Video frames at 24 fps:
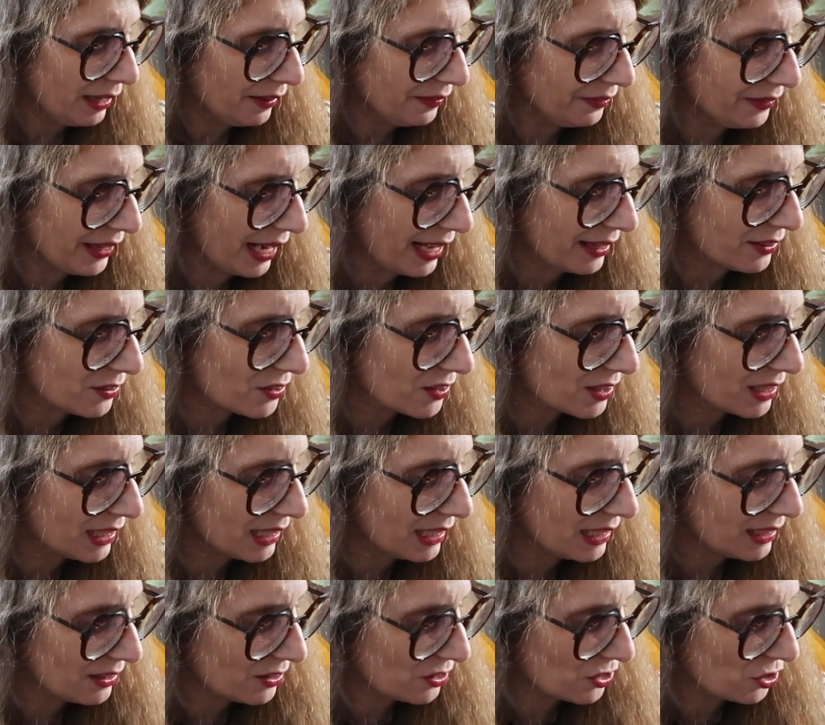that
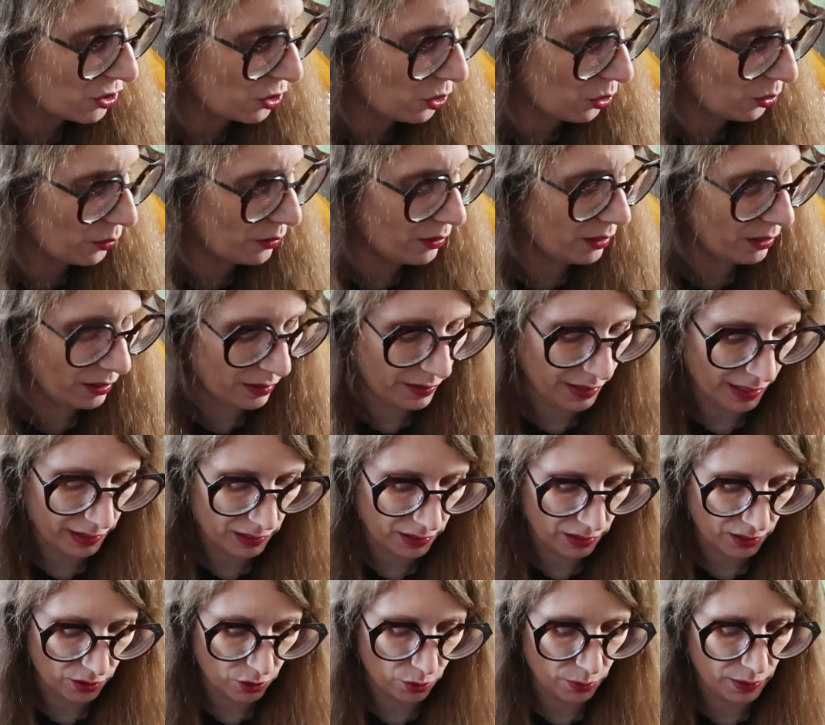skein, so that
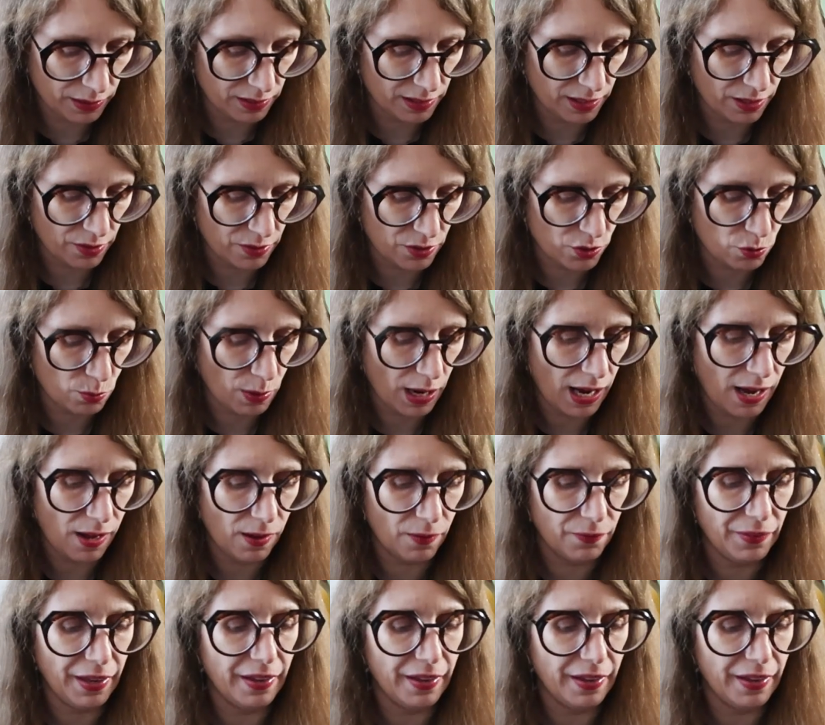can go in there as well.